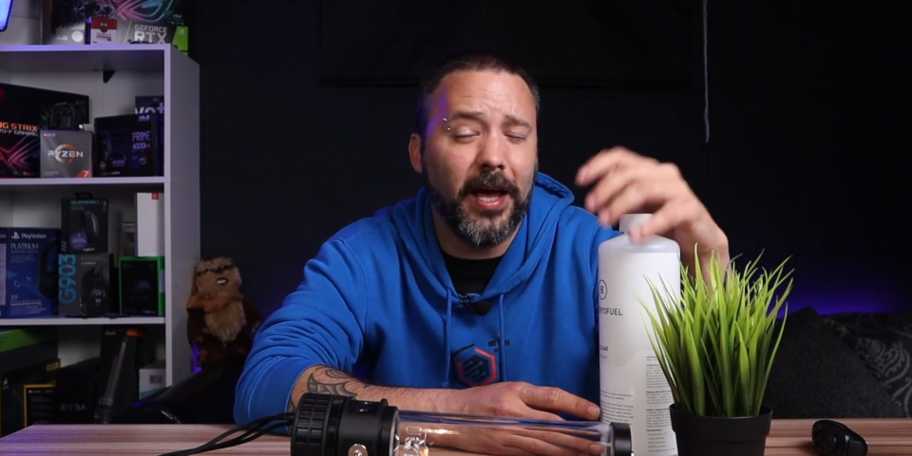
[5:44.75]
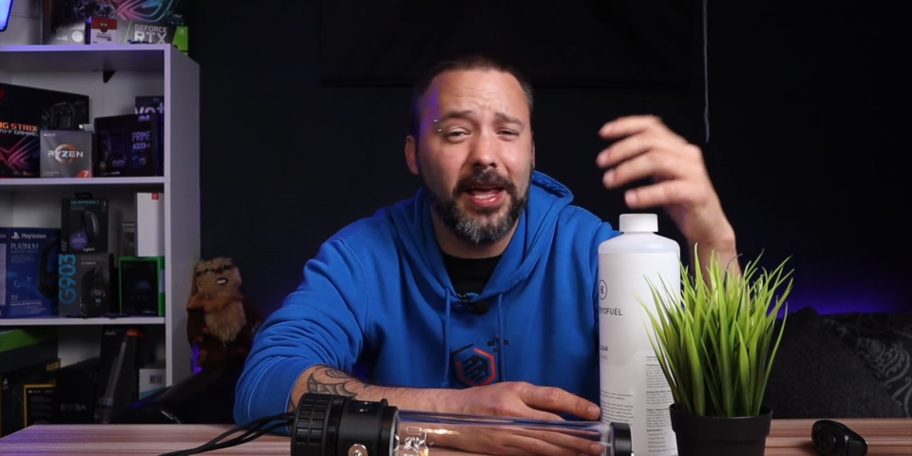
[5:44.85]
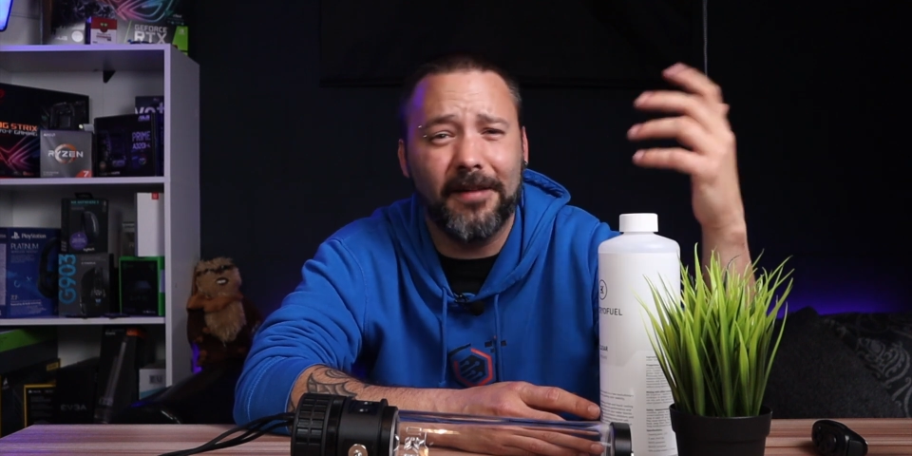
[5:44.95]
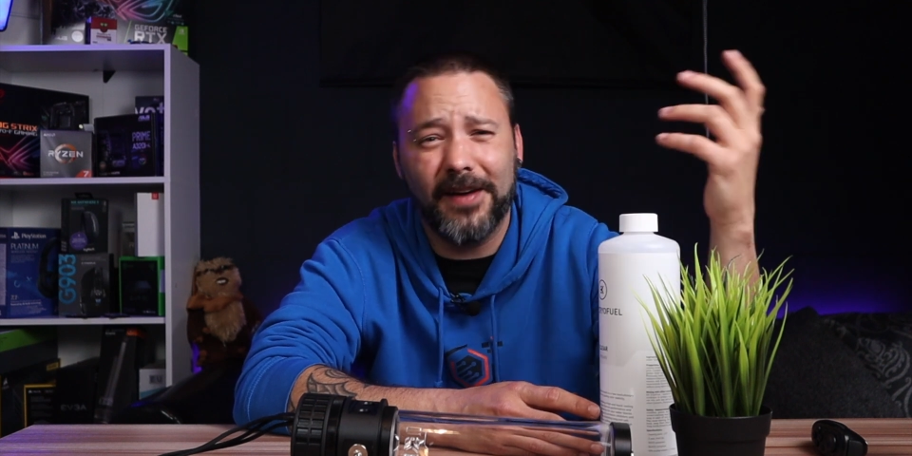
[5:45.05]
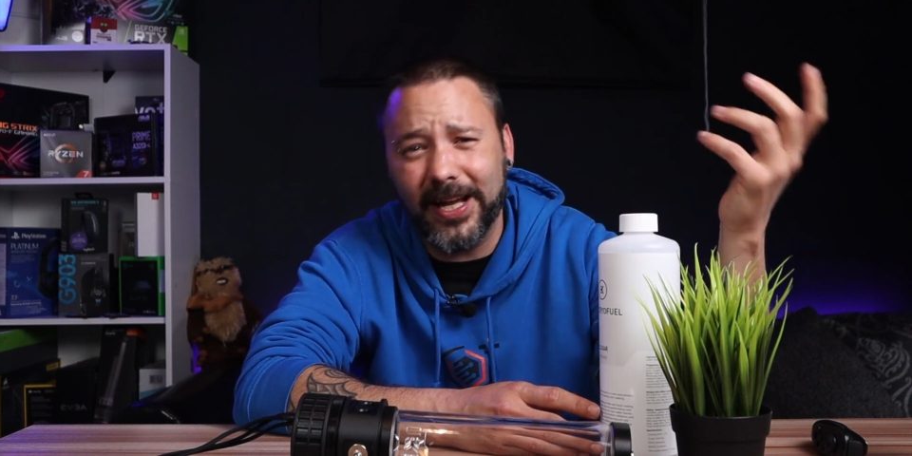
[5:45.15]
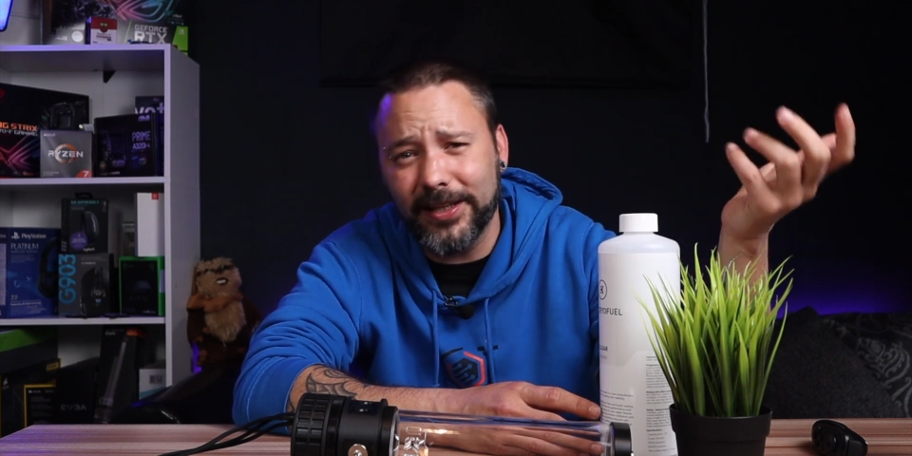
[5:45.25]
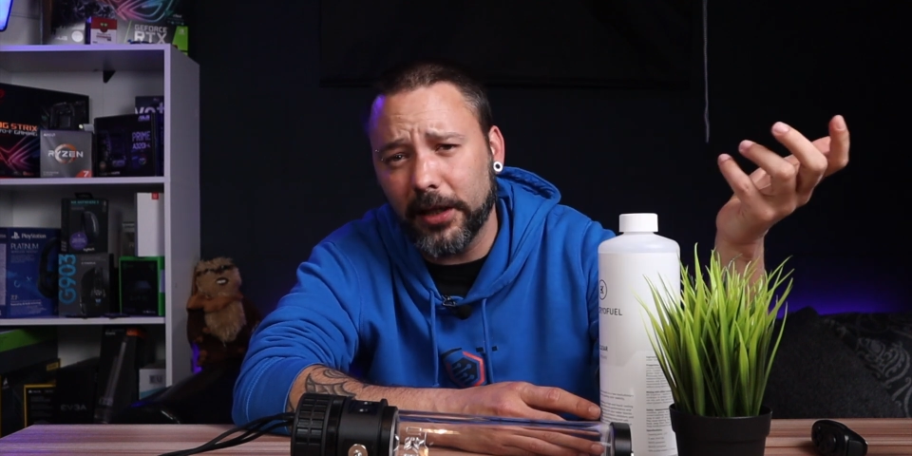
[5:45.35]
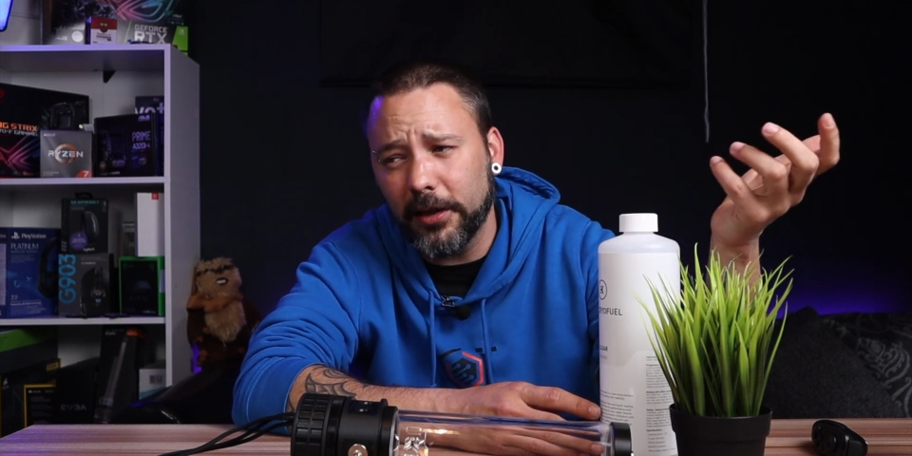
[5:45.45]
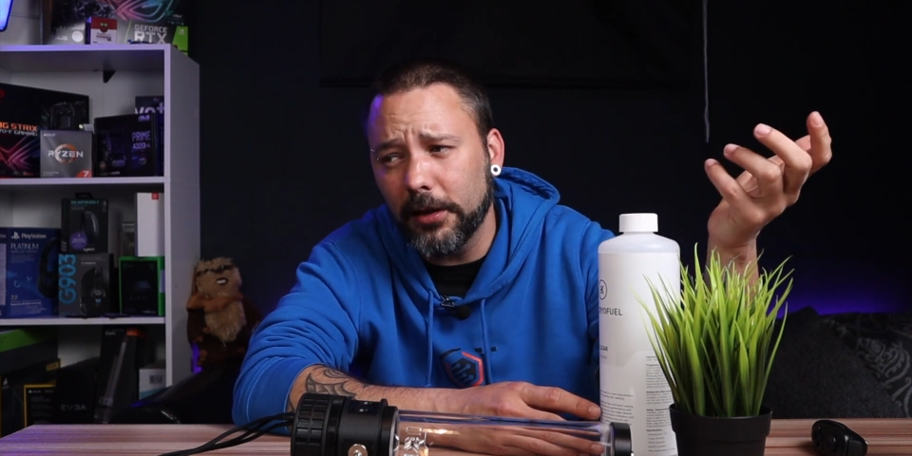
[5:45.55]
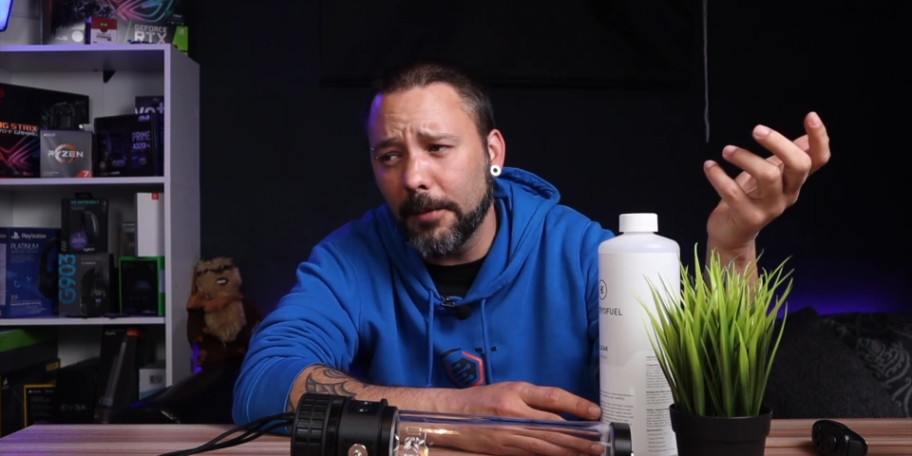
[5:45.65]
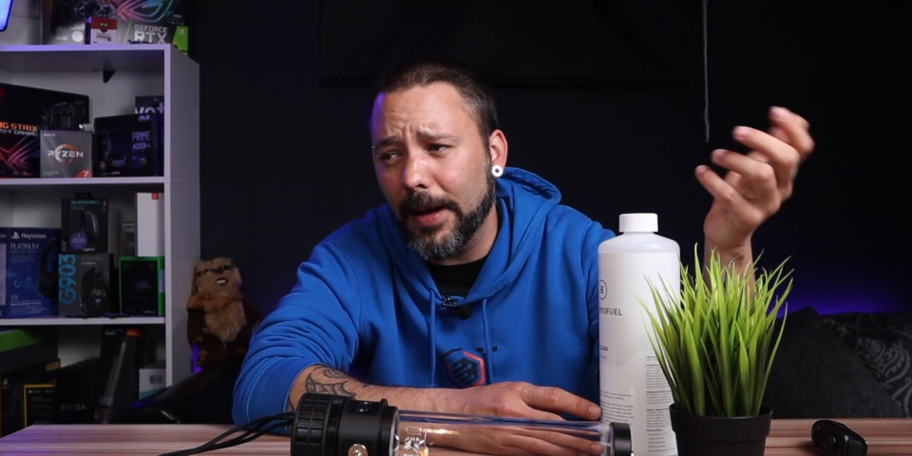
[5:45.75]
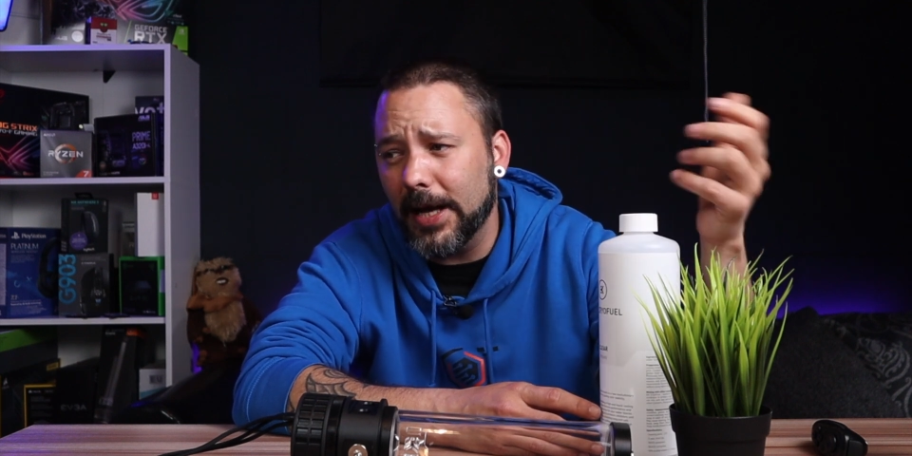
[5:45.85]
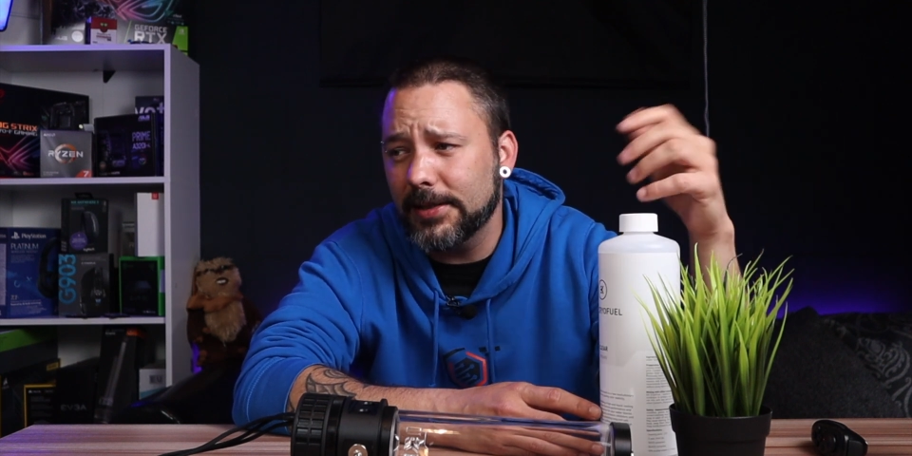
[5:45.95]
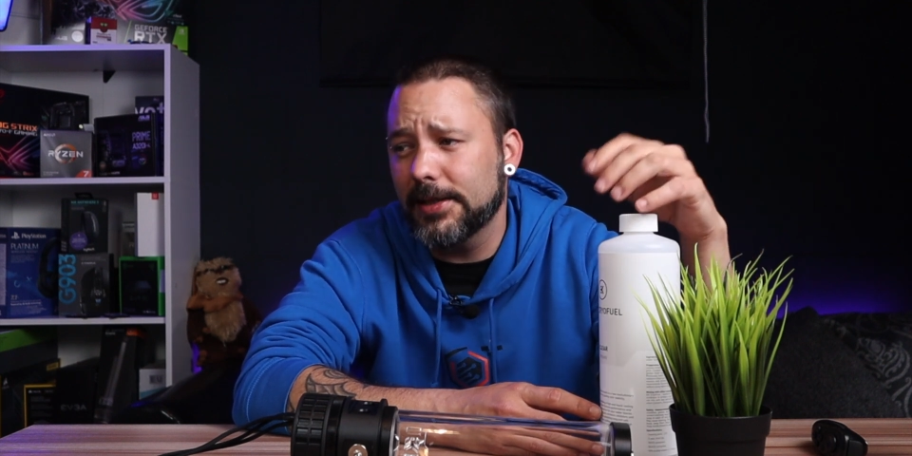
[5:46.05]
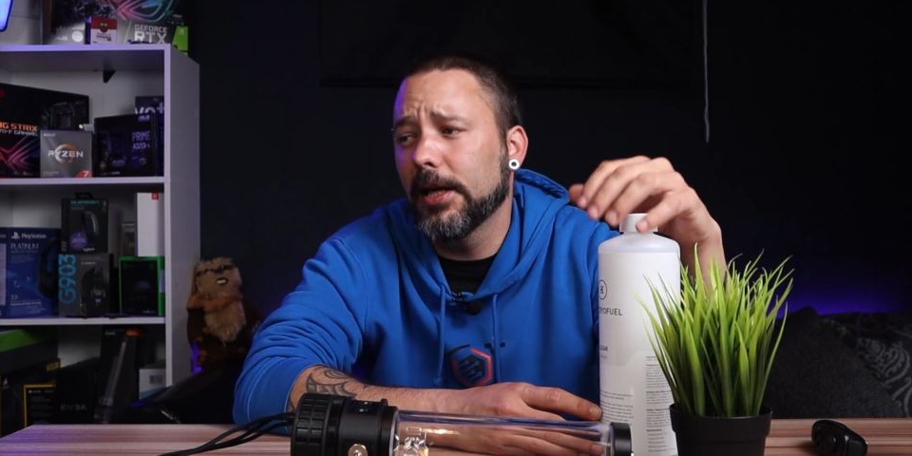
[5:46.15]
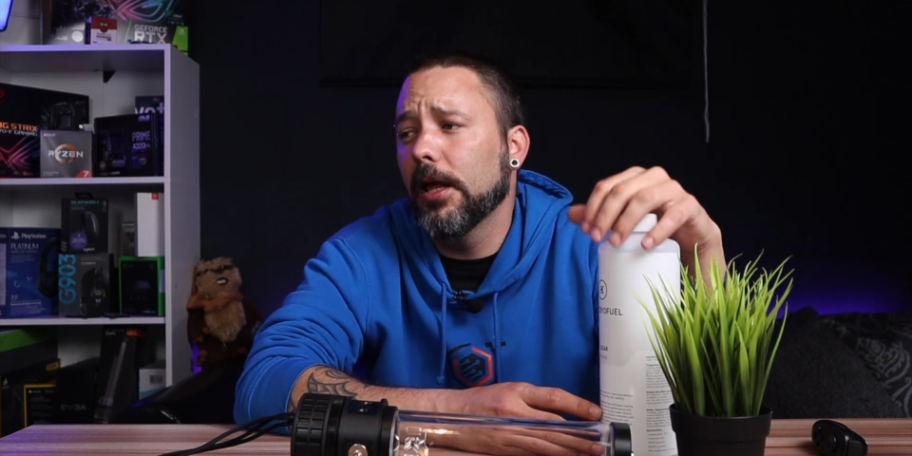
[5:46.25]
I have had that in the past.